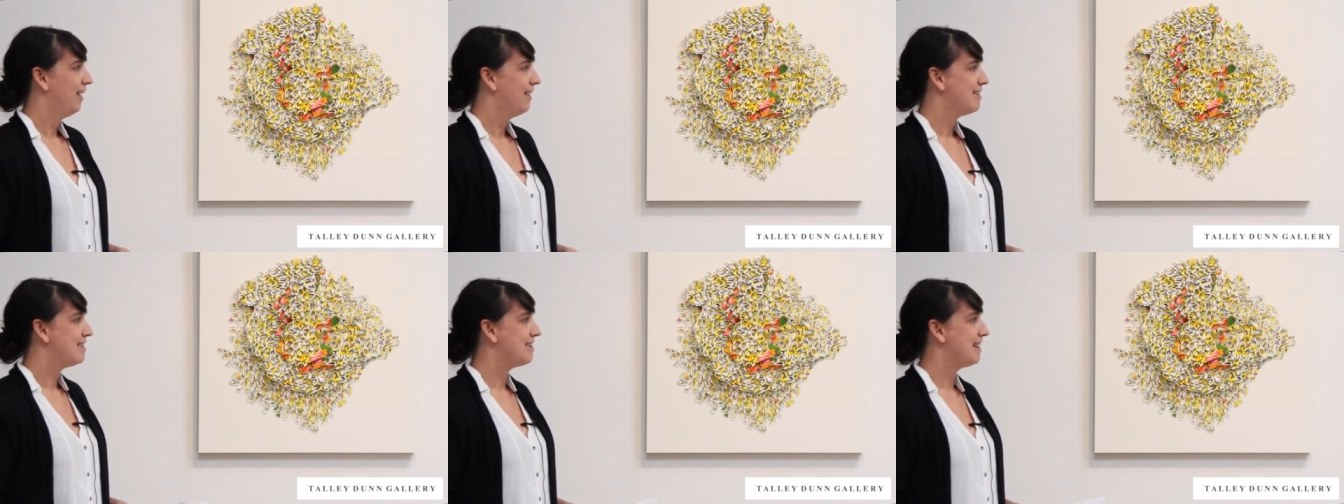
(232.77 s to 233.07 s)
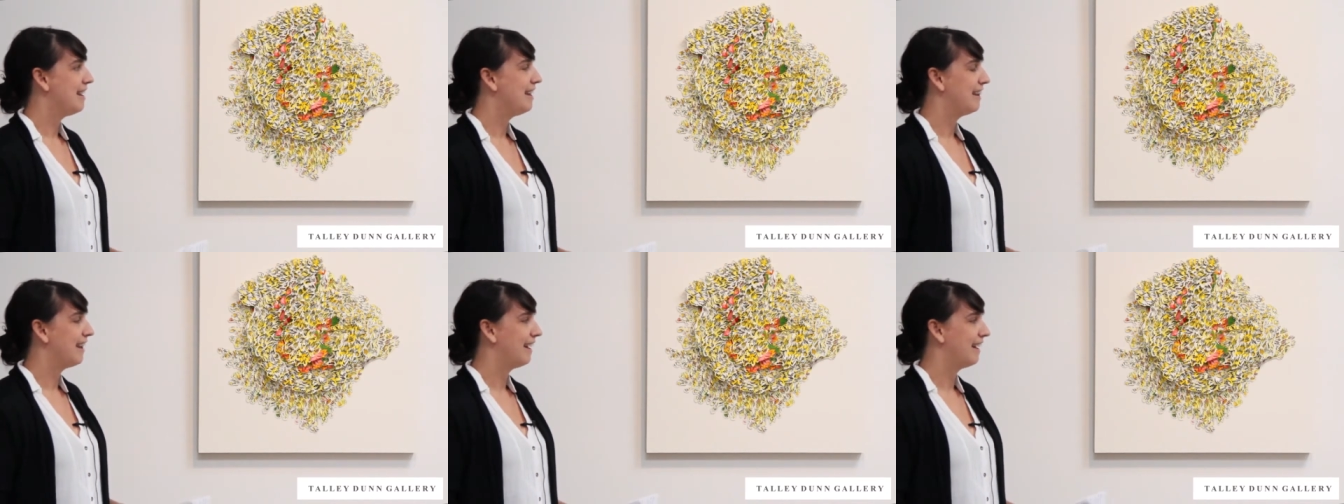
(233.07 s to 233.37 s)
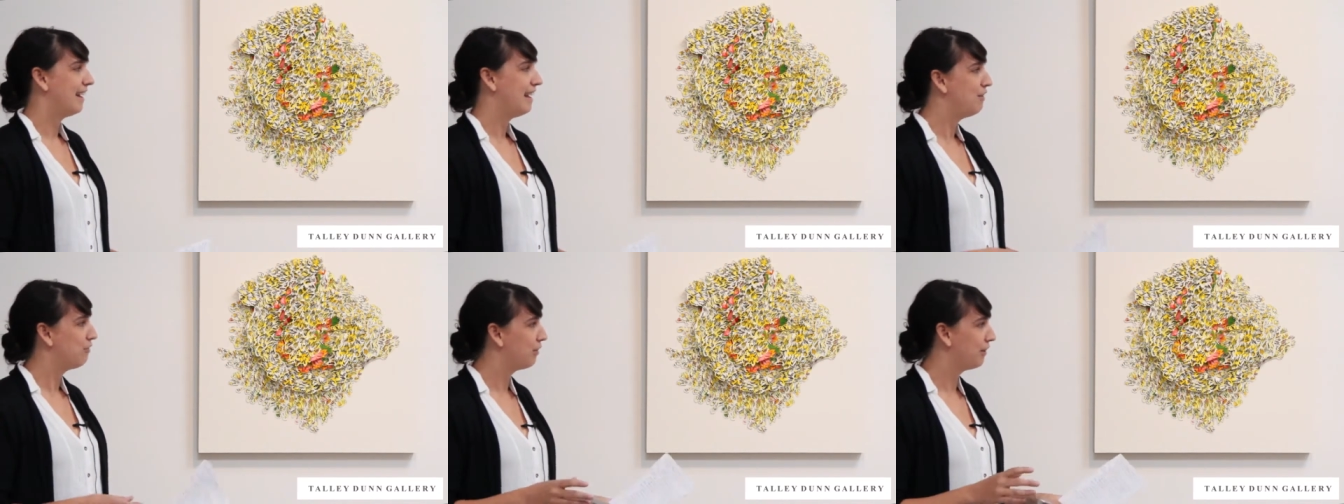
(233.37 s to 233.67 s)
see
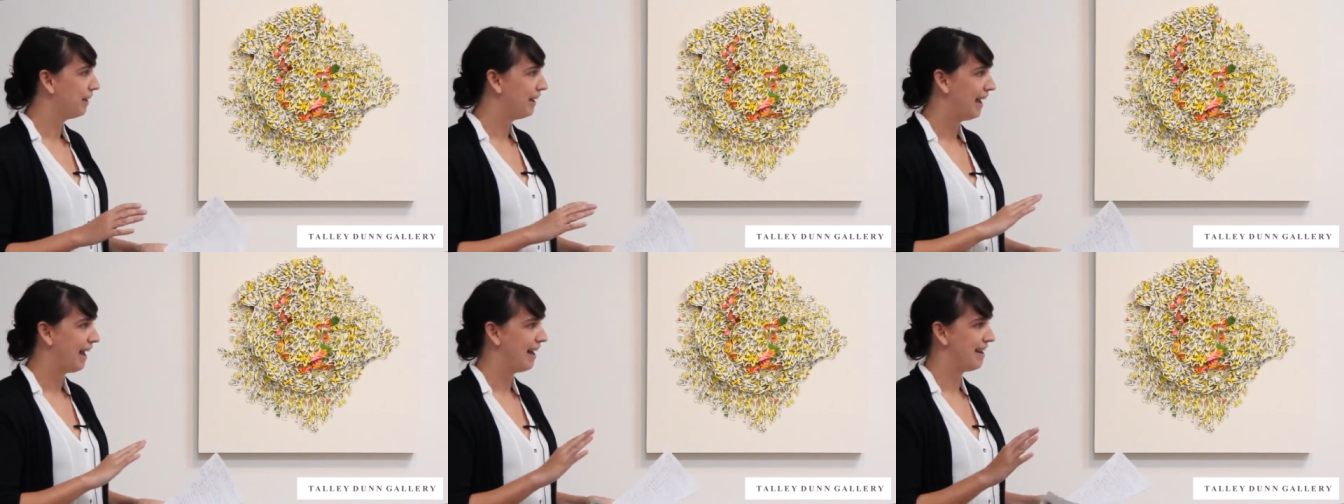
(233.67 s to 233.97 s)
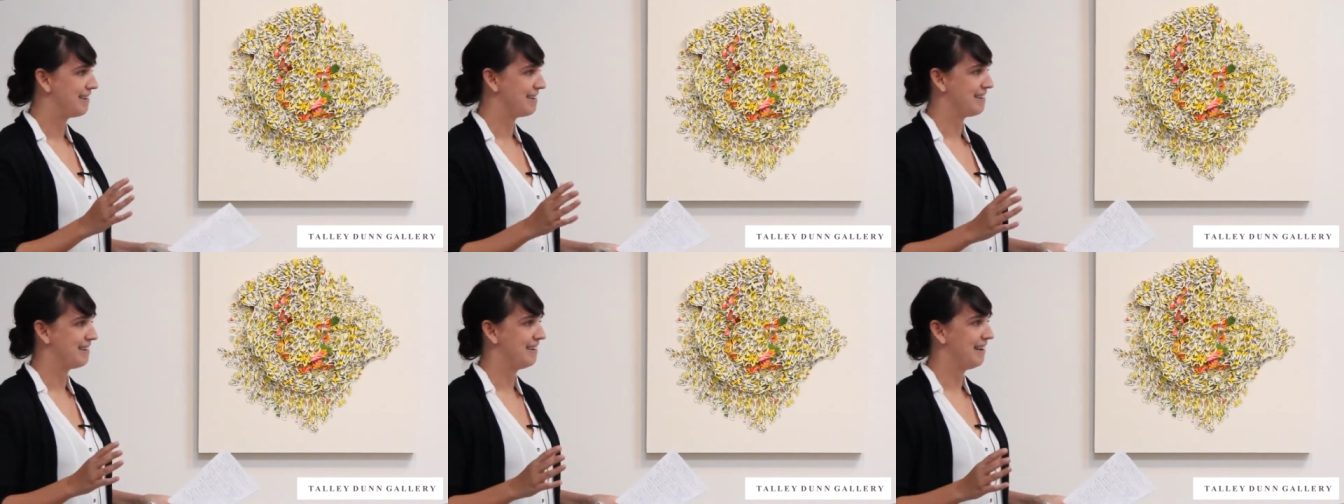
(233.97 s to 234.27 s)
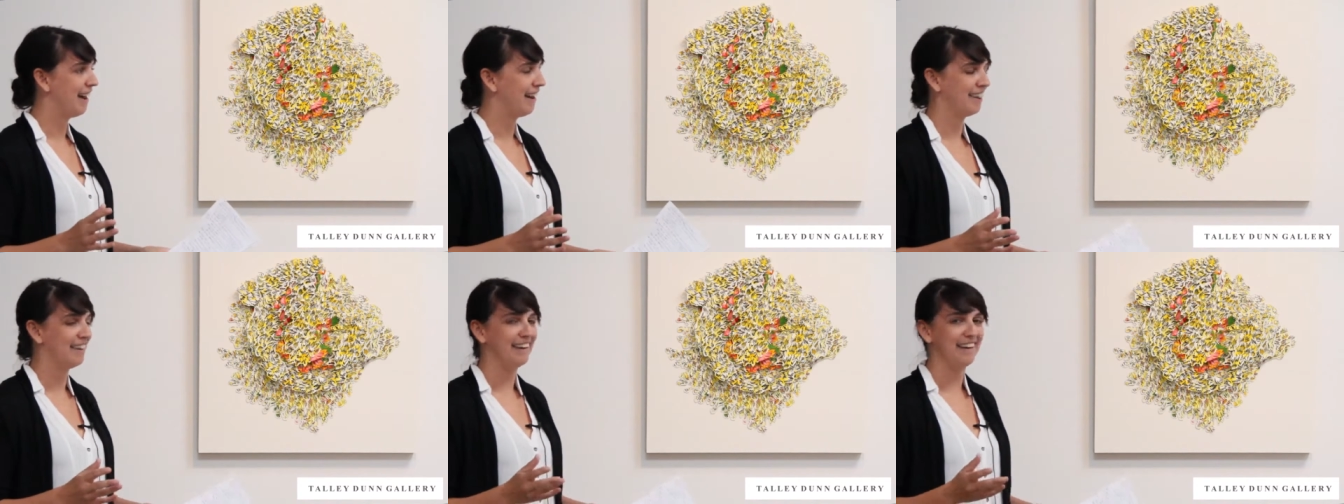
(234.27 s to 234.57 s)
that he really has
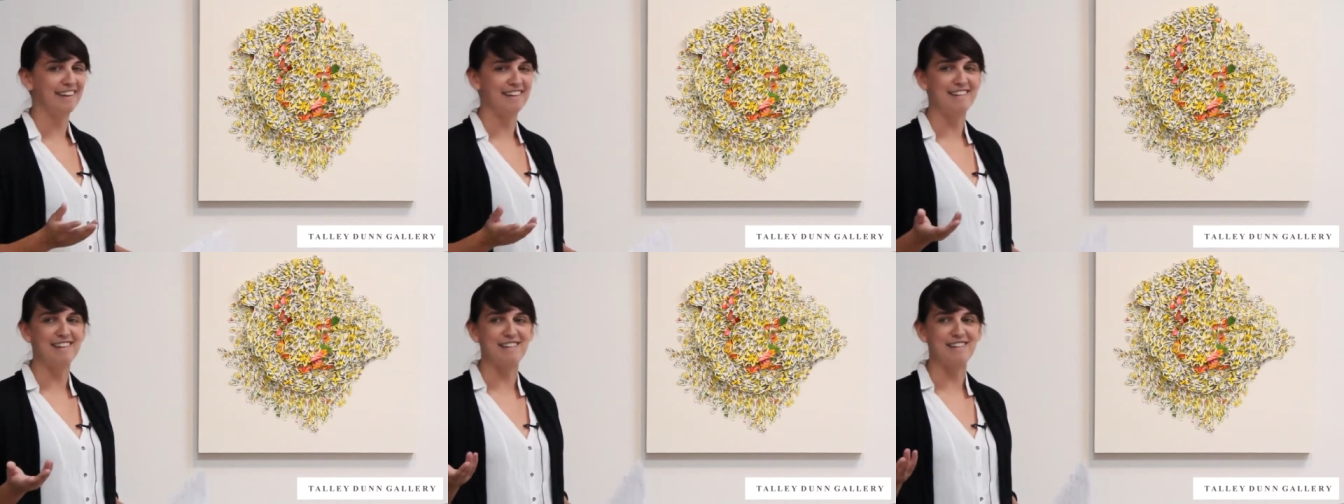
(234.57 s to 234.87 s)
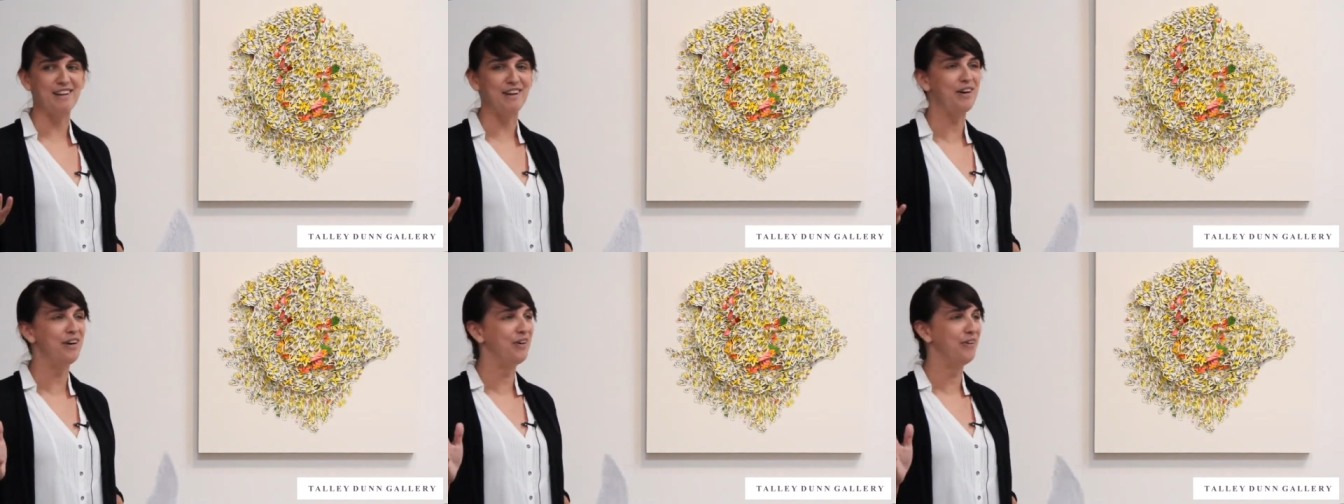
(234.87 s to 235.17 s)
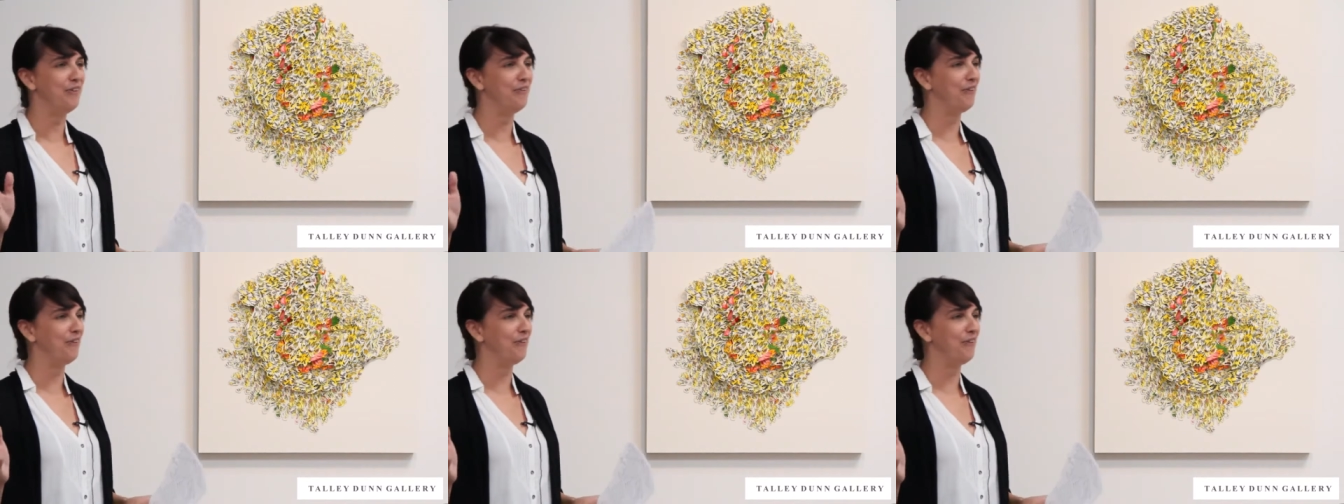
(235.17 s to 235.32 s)
nothing to do